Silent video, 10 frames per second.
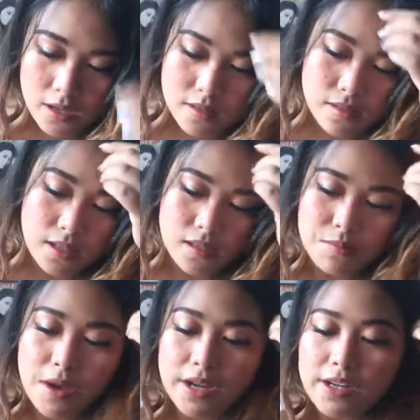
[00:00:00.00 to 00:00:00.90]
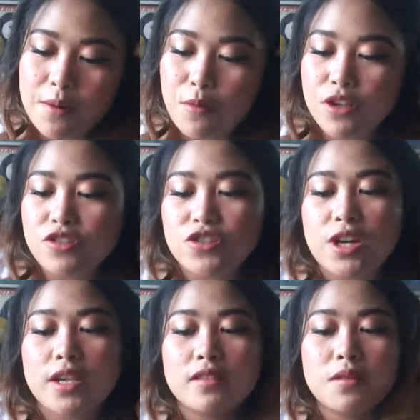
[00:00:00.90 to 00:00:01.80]
is this Myra
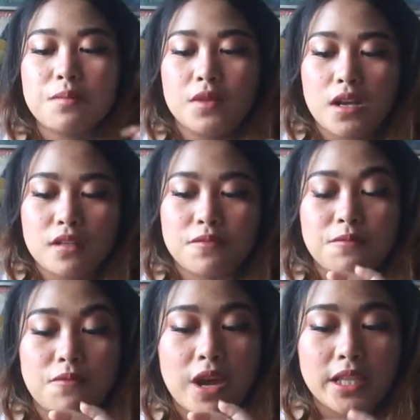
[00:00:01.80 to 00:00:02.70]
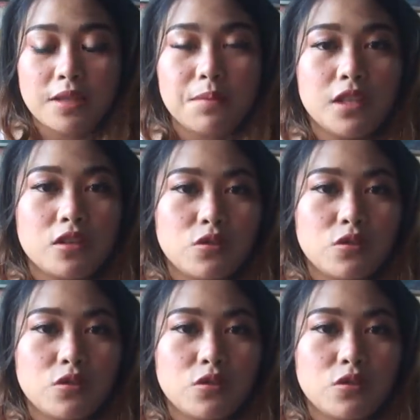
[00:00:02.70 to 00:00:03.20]
Moisturizing Plus Vitamin